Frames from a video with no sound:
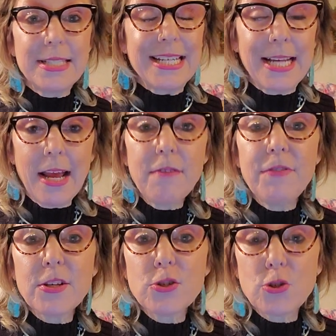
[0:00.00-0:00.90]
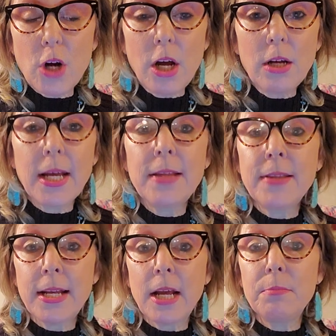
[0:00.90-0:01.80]
today I feel strong and
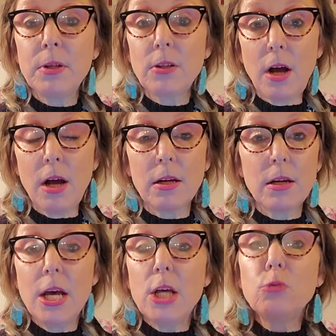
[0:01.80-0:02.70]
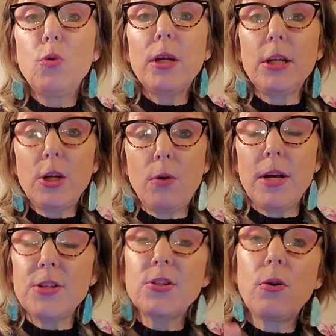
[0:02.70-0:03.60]
then I belong. What, you know,
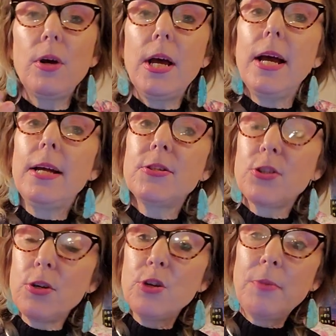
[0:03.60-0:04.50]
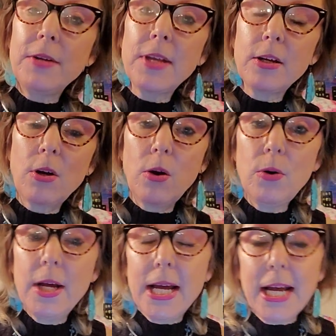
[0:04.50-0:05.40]
and so, and so you might then
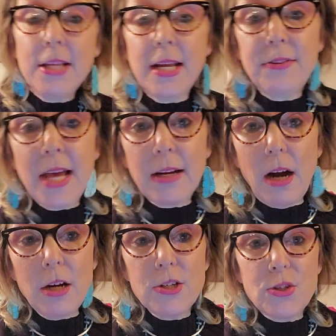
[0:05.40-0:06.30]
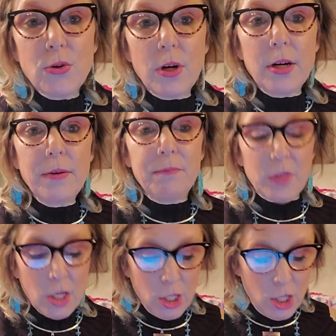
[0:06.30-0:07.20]
go in at that art store,
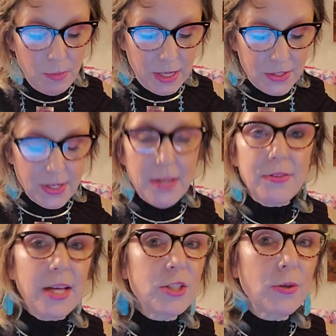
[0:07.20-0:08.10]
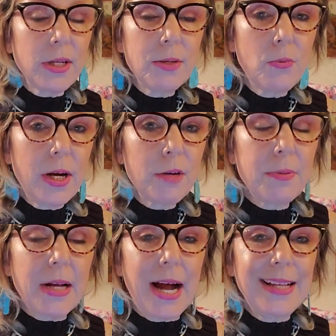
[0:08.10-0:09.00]
you might say, that's really weird,
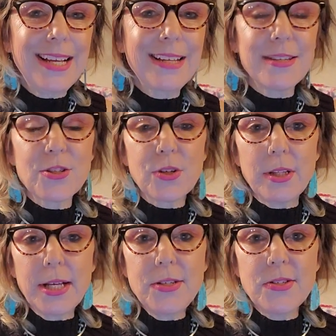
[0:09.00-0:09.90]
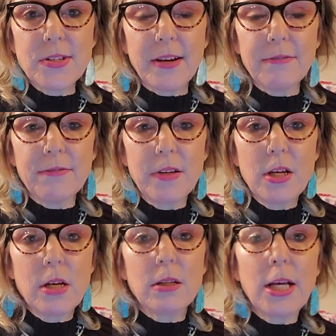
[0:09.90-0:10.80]
but I like this clay stuff.
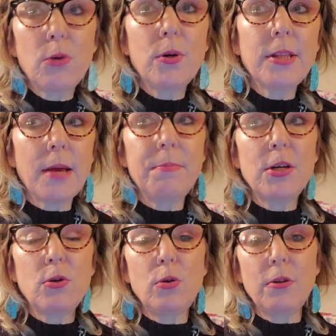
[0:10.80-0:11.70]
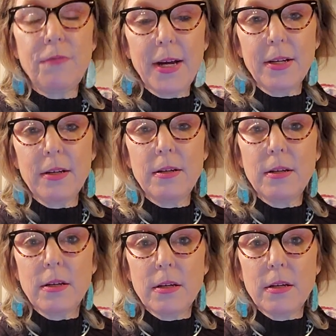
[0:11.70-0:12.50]
Like, wouldn't that be cool if I could